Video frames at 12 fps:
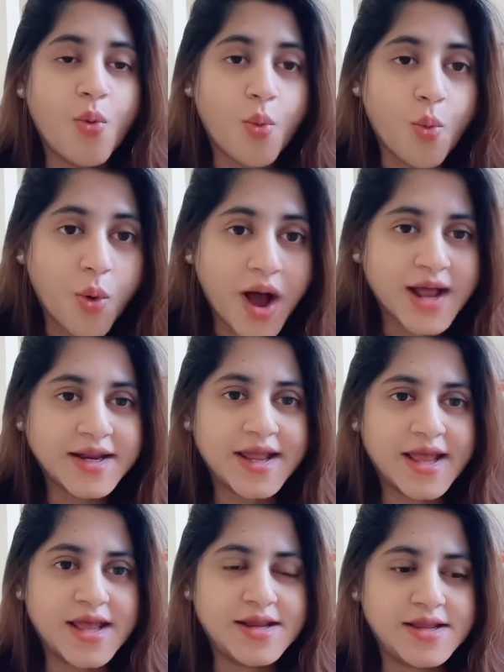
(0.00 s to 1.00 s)
One
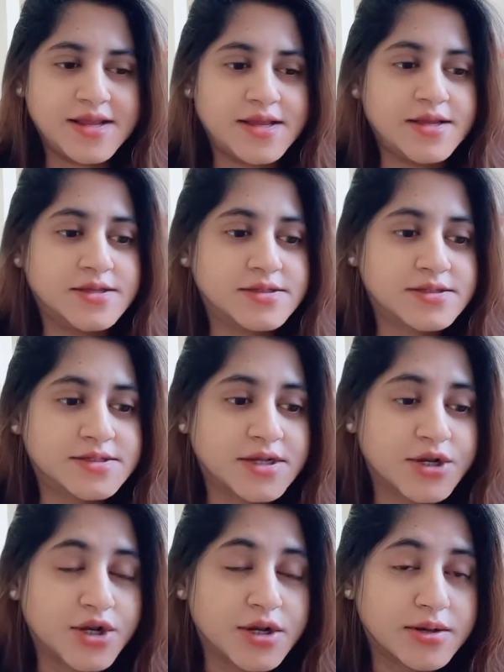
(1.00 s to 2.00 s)
N is
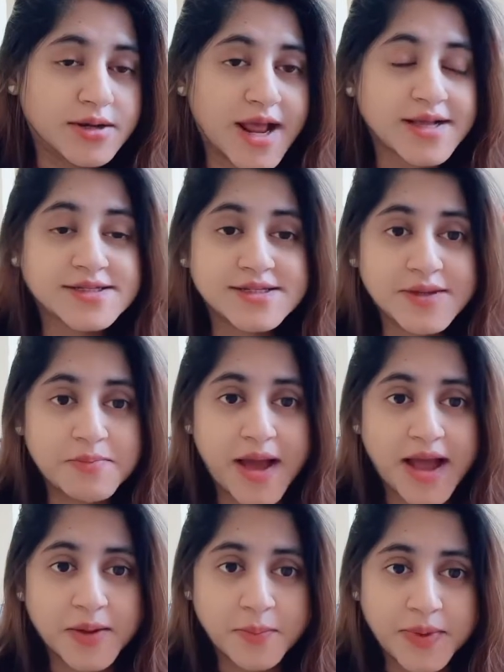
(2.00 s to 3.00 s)
nasty
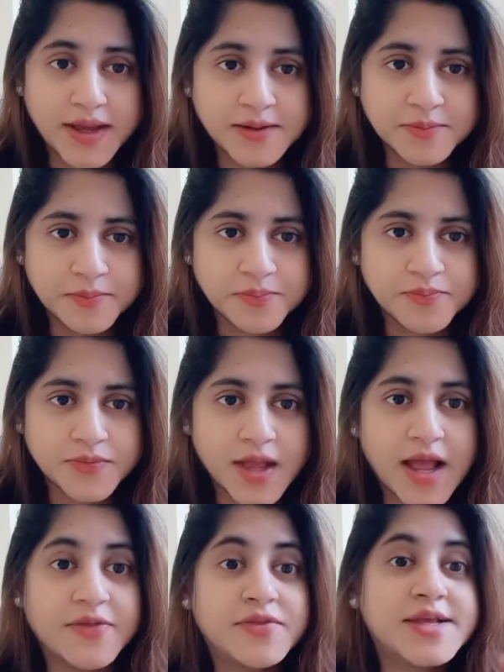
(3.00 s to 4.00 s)
back pain,
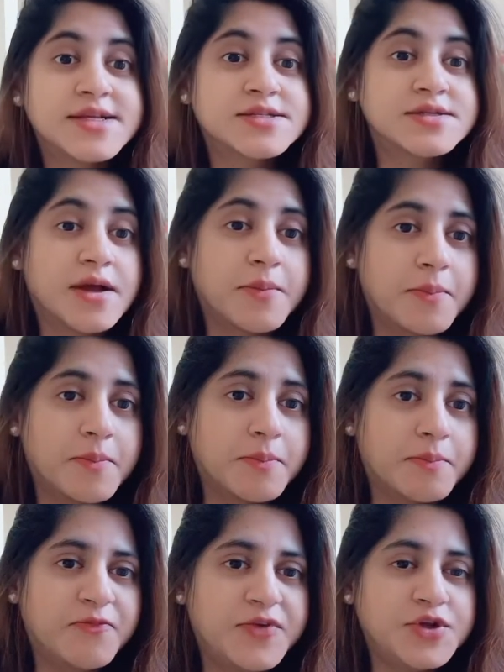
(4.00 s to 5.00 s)
and this
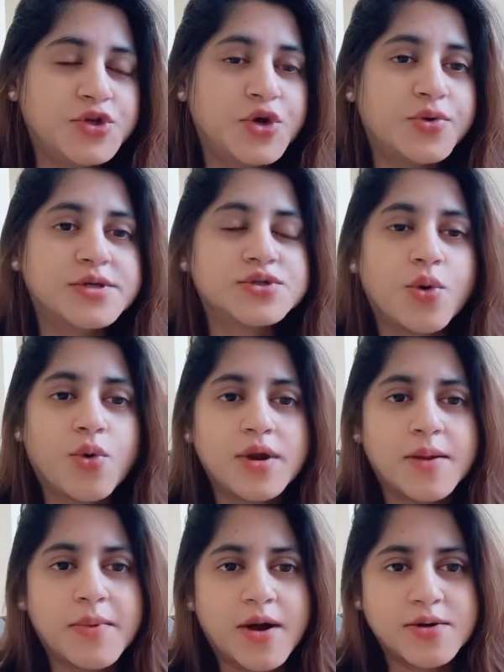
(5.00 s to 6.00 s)
video is all
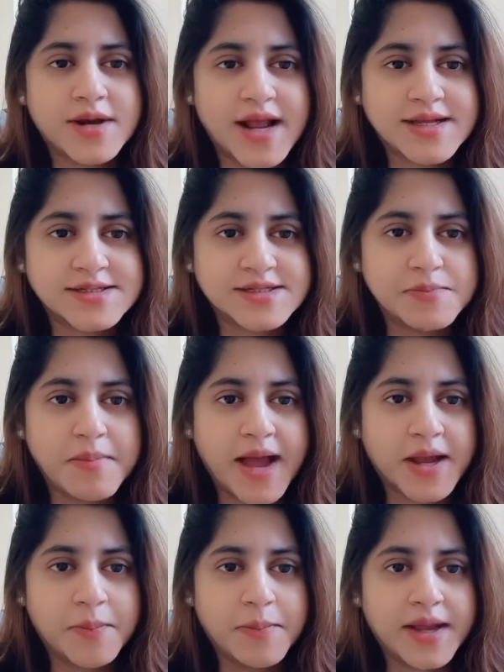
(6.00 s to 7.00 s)
about nasty
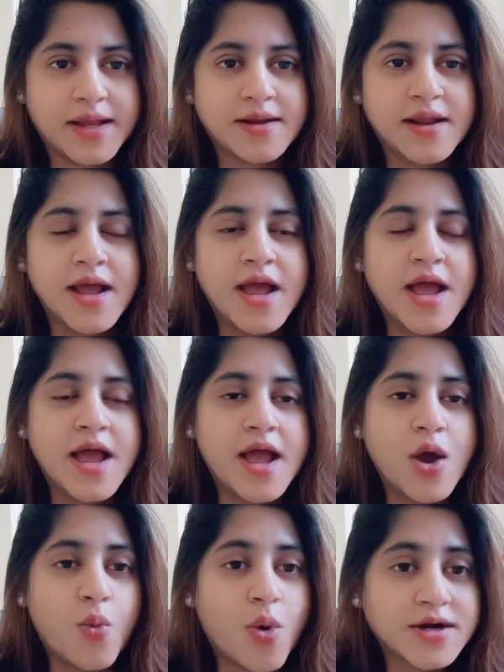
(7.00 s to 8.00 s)
back pain.
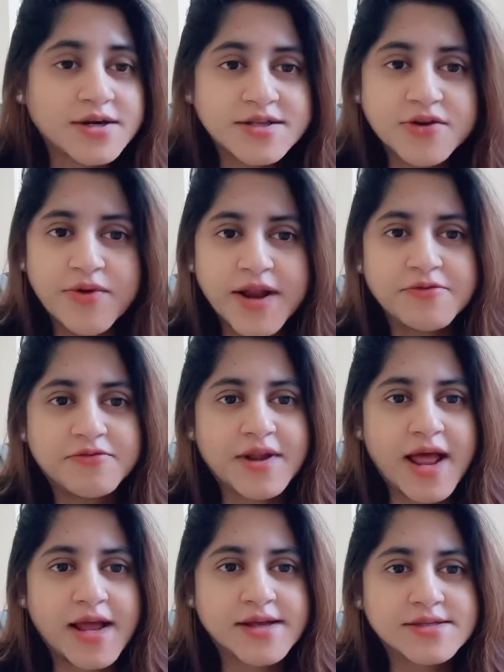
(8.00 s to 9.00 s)
What are the red
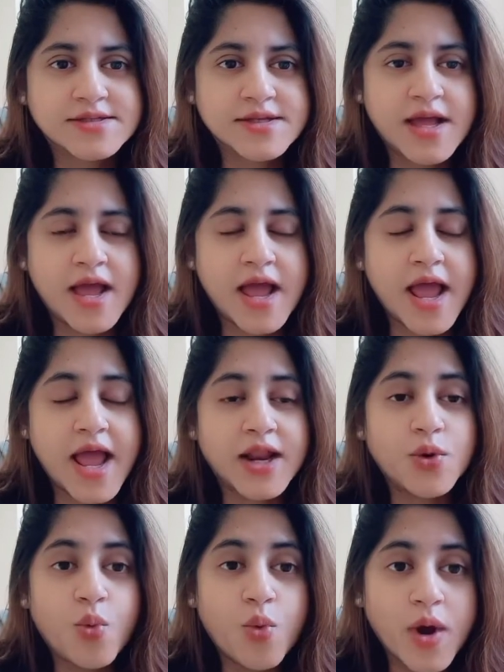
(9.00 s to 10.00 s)
flags
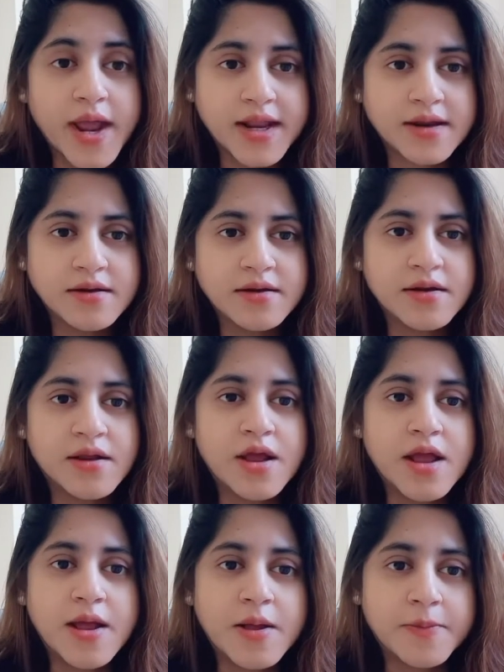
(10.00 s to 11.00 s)
and when
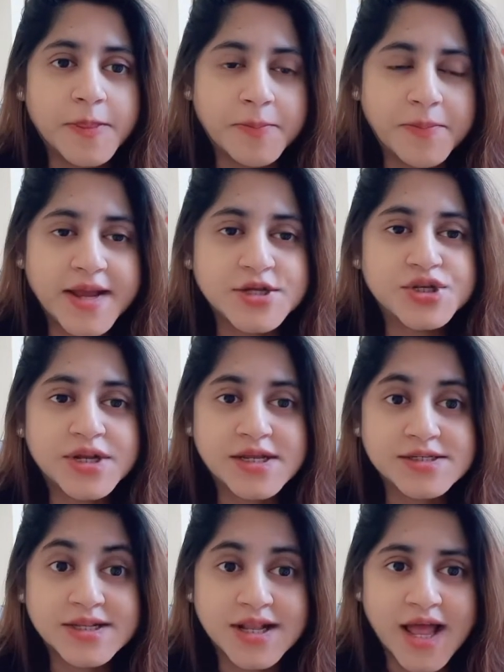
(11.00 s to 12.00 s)
the patient
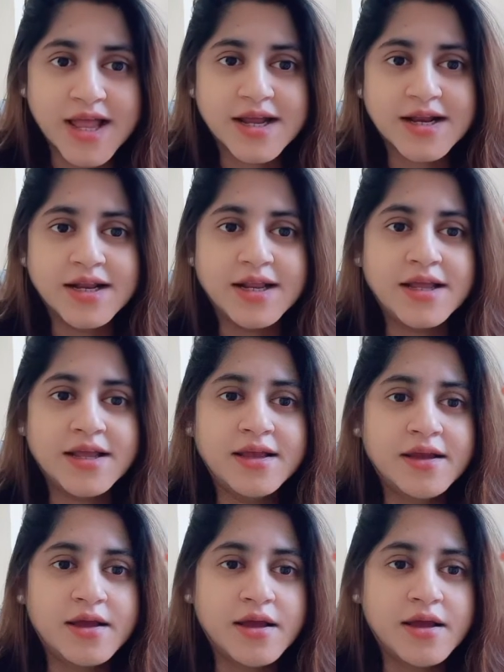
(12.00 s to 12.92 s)
is likely,